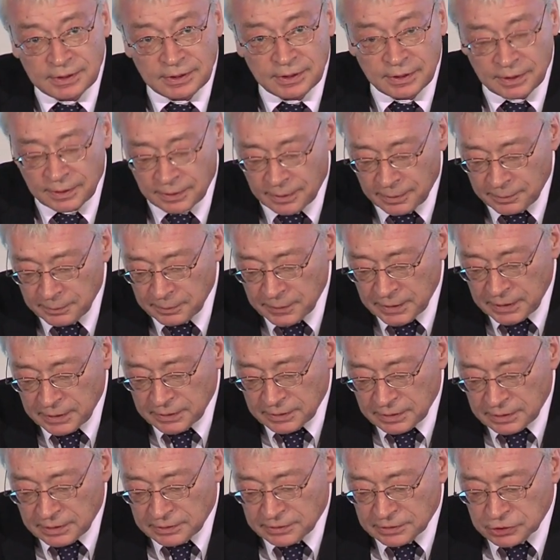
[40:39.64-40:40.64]
it
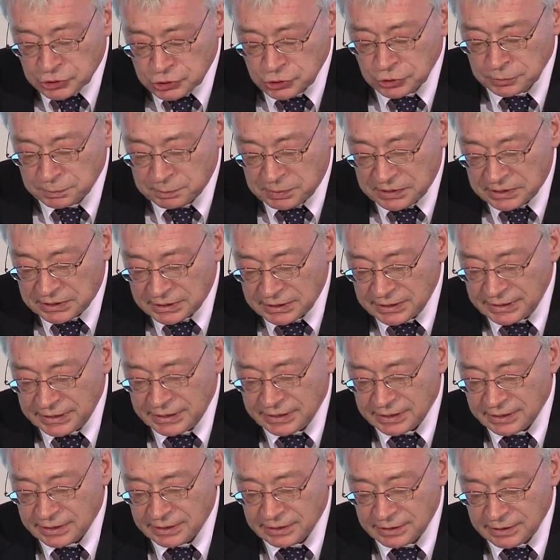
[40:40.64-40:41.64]
should be
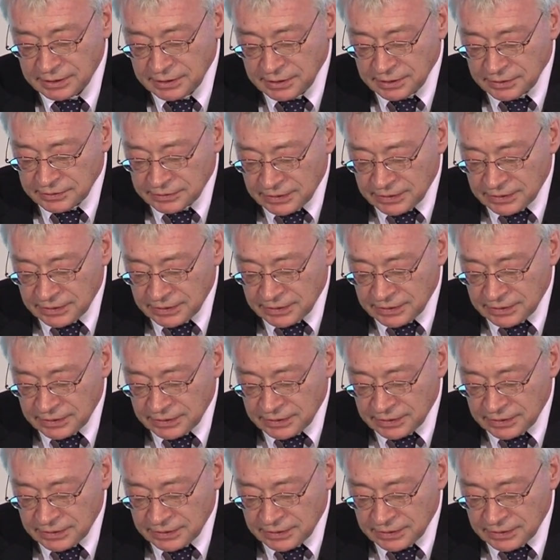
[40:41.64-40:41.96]
clear